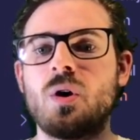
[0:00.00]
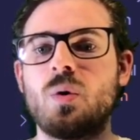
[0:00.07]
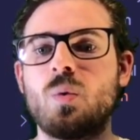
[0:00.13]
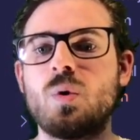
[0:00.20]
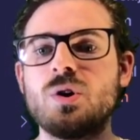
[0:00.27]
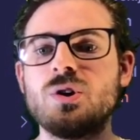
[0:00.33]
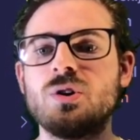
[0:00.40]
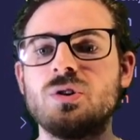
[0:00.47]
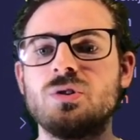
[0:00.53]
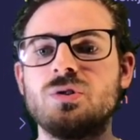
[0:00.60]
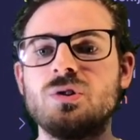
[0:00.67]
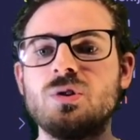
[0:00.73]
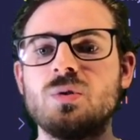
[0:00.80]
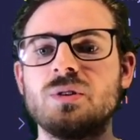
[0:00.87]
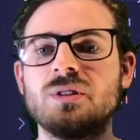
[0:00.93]
what you can
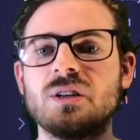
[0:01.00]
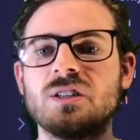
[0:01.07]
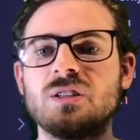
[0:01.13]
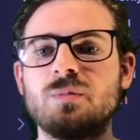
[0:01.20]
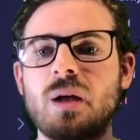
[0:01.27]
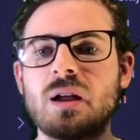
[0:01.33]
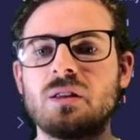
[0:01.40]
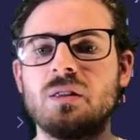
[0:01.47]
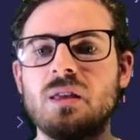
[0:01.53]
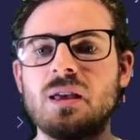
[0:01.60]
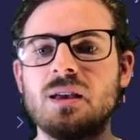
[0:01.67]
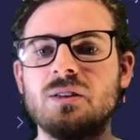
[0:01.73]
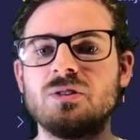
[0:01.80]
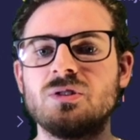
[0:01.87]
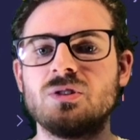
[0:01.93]
do is expect
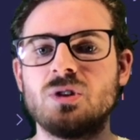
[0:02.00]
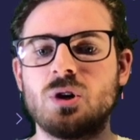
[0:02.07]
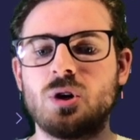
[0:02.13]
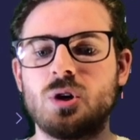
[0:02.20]
this